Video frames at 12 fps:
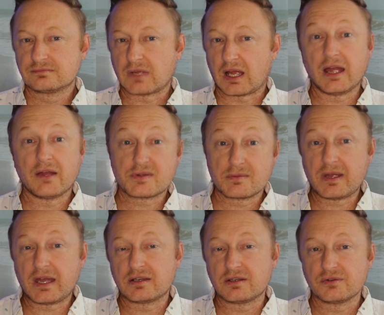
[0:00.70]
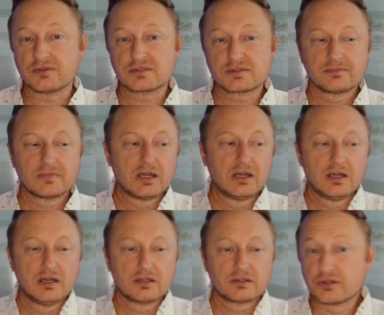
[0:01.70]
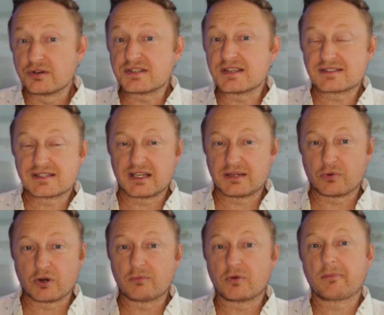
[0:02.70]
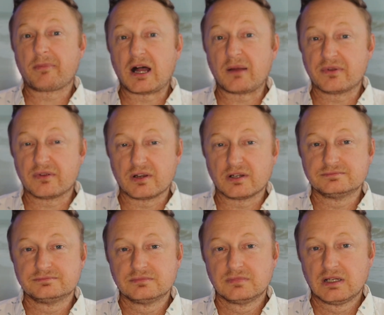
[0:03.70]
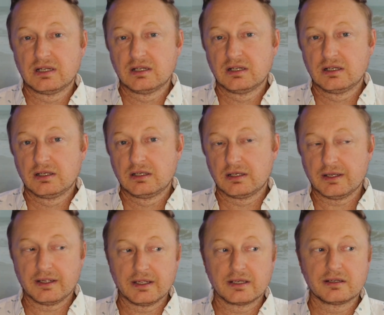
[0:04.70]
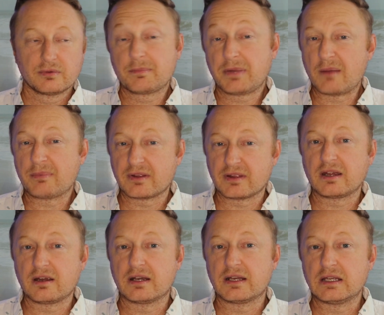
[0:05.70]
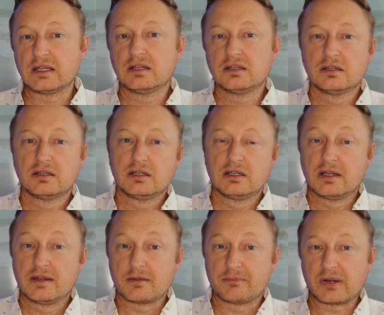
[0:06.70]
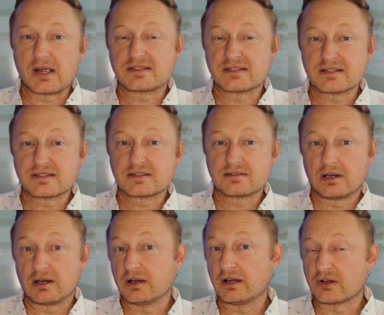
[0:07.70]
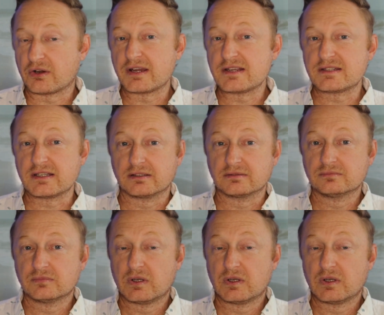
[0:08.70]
I have some bad news. Cruising is getting more and more popular, and with popularity, the prices are increasing.